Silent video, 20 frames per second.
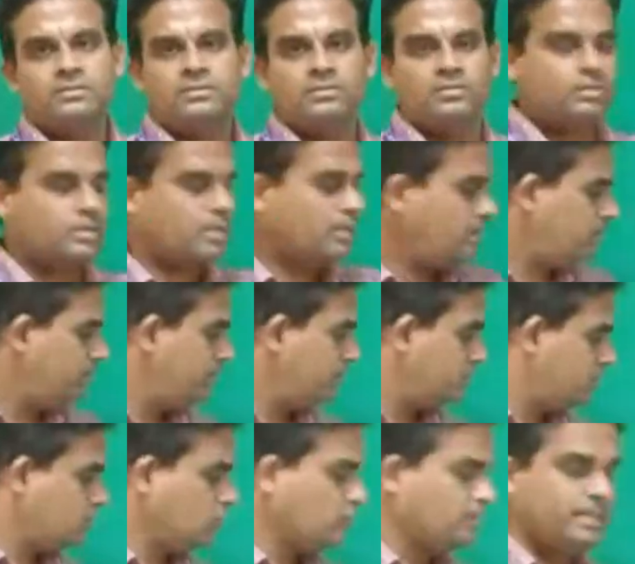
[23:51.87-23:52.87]
Okay, which
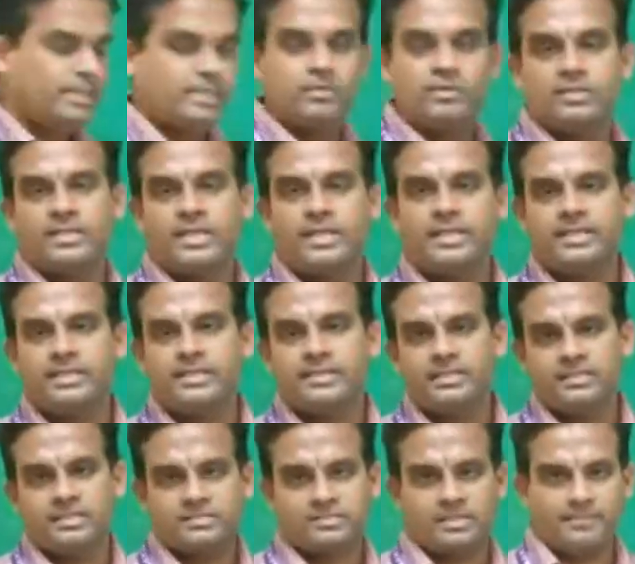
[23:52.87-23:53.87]
should be equal to 90 degrees.
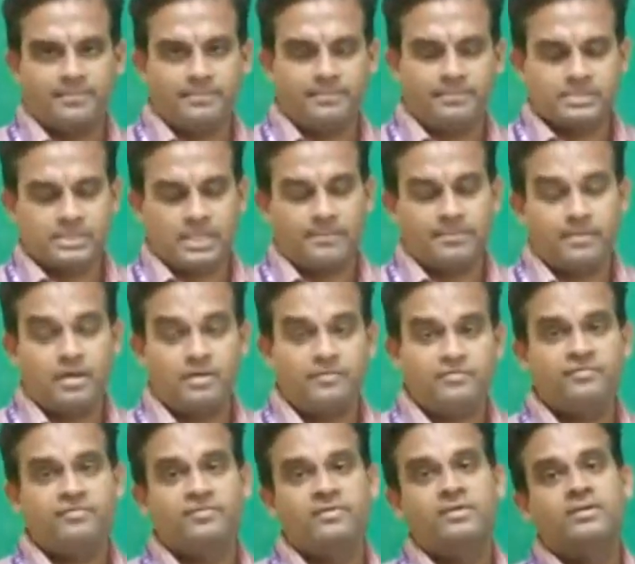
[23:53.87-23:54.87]
The sum
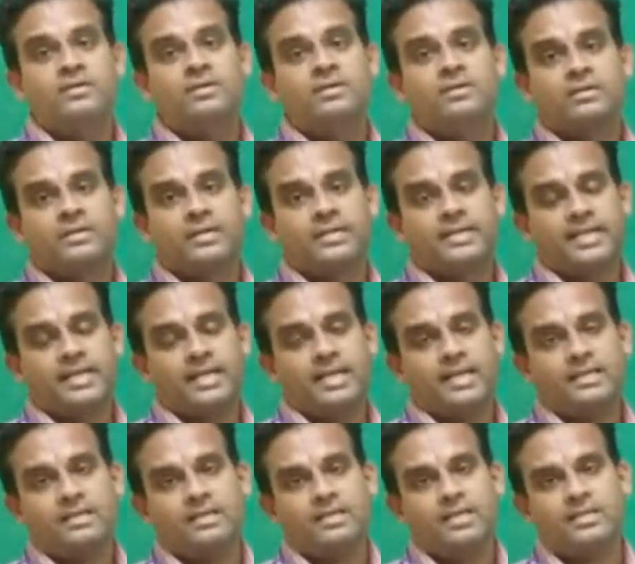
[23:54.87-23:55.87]
of critical
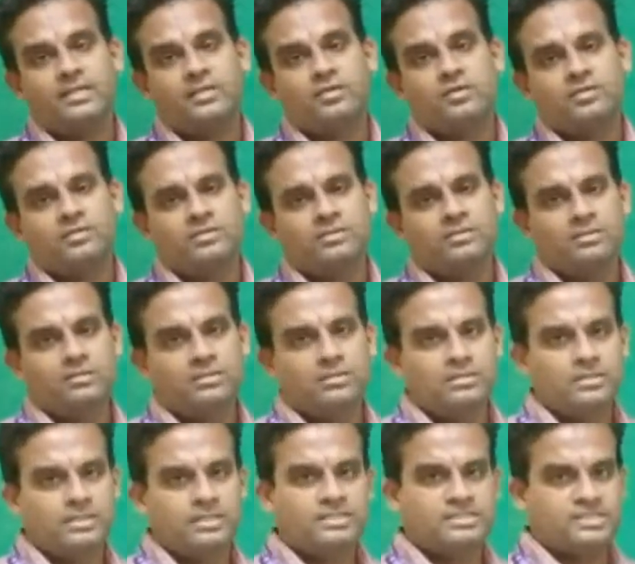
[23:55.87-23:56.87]
angle and your
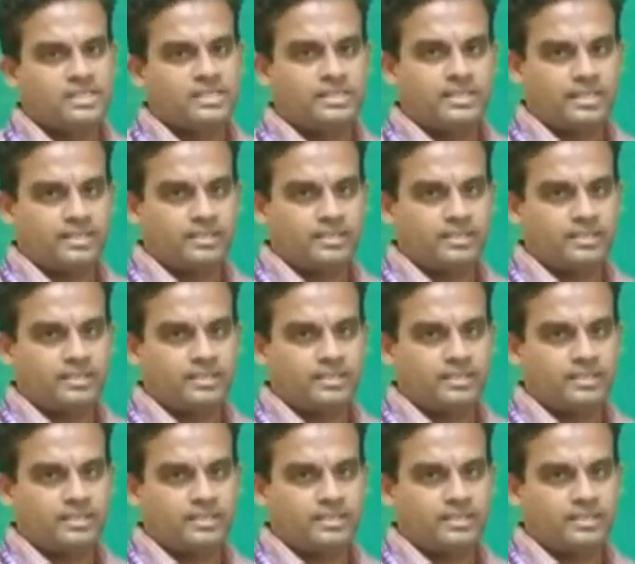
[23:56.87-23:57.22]
incident angle.